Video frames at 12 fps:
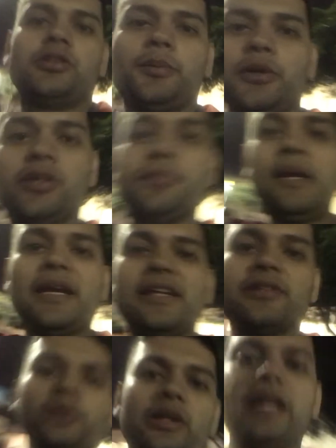So because
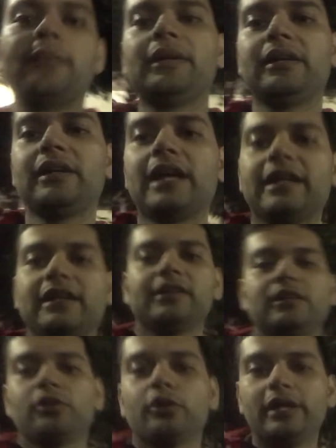bag is what I'll be carrying
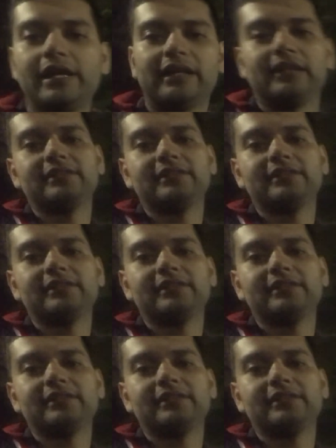in today, at